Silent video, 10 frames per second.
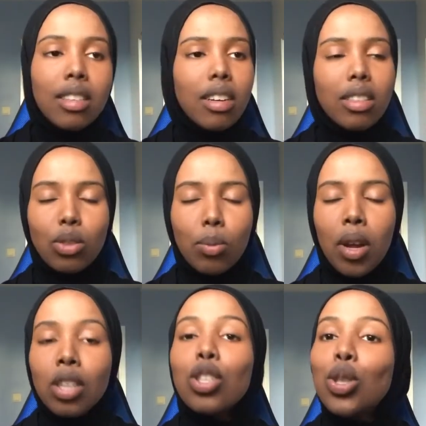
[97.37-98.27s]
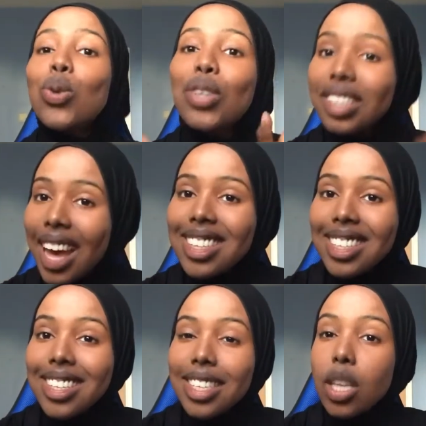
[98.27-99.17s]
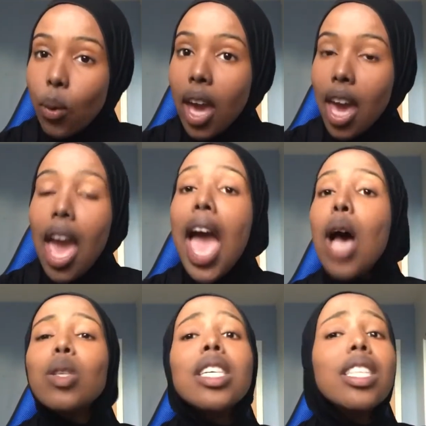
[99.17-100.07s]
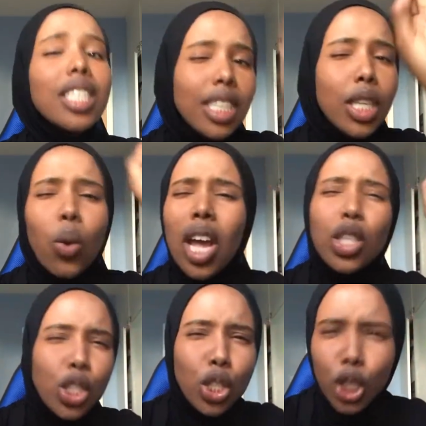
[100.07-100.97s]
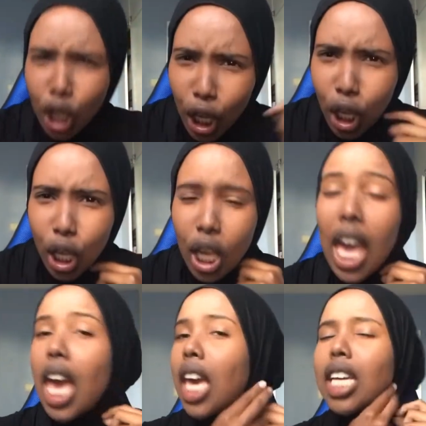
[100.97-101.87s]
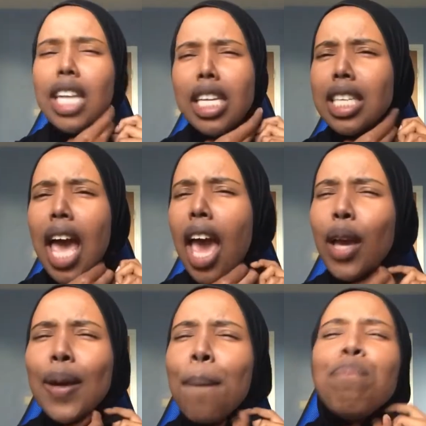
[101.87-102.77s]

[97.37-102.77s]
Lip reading: I was like, this soda is good, it tastes like